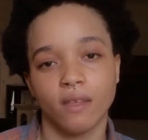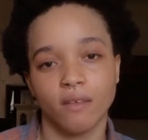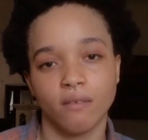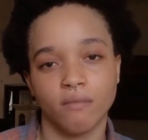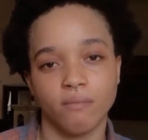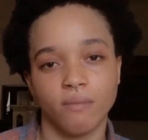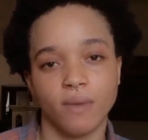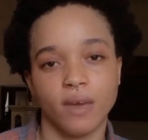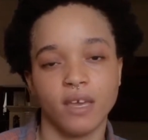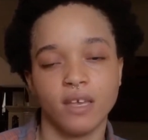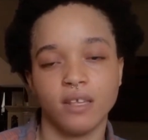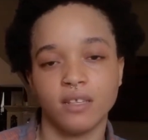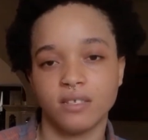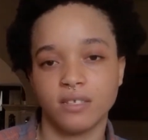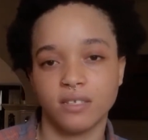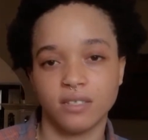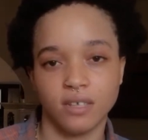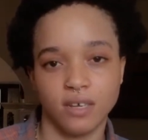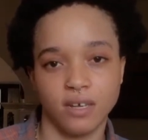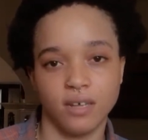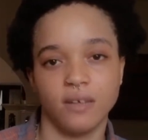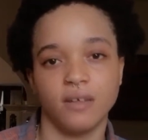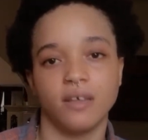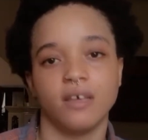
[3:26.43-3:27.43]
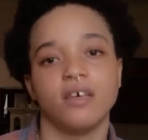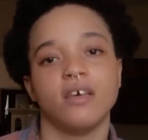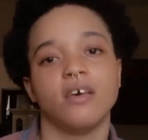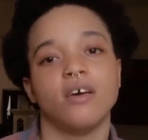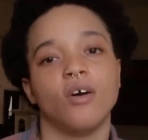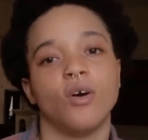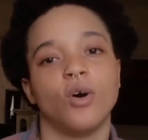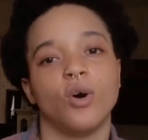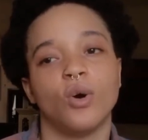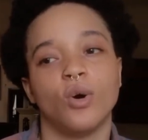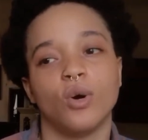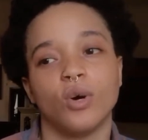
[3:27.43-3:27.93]
Insta
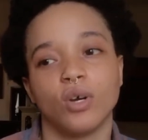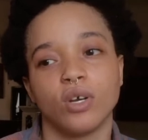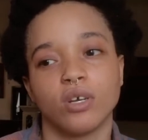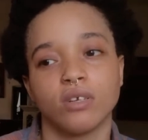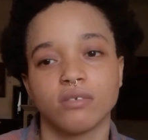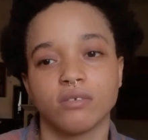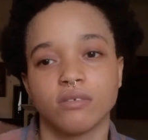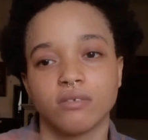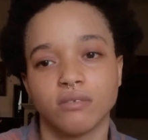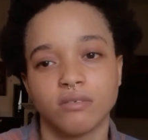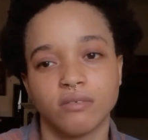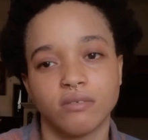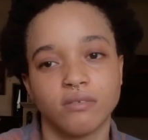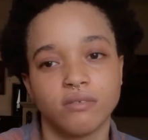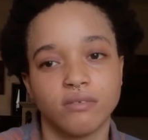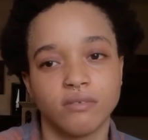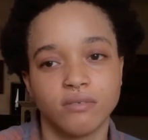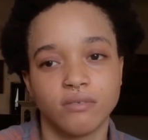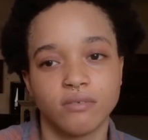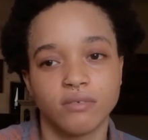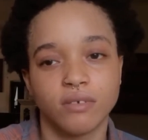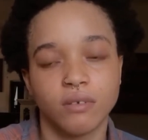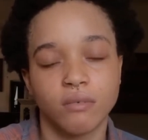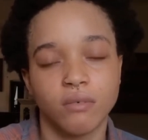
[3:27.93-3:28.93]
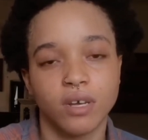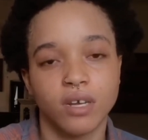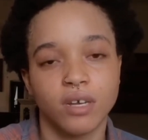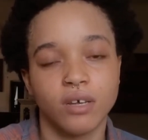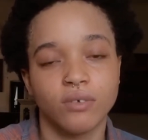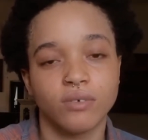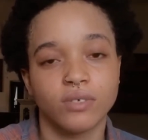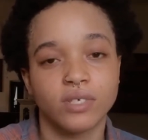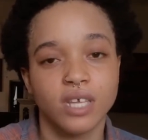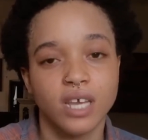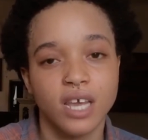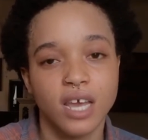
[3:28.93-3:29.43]
or somewhere
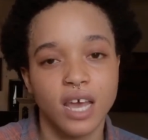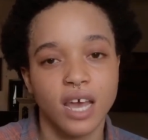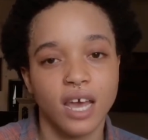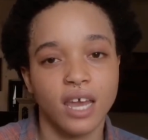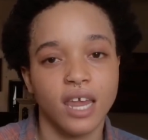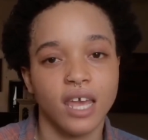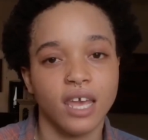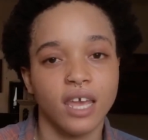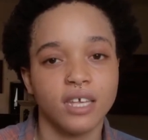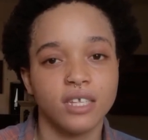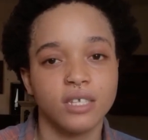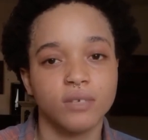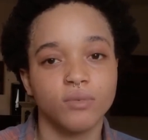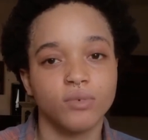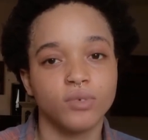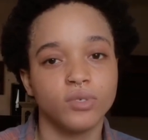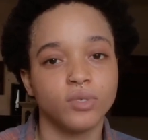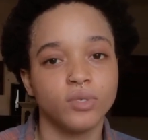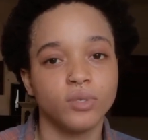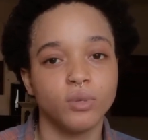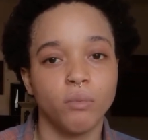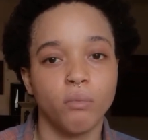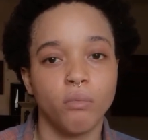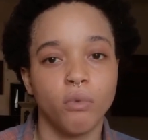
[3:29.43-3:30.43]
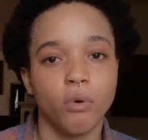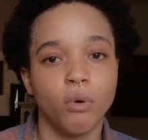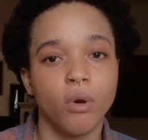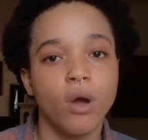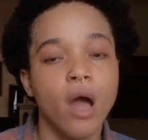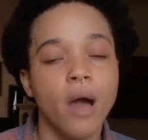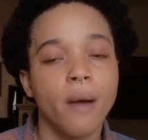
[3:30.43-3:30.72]
else, and I guess you want to know more.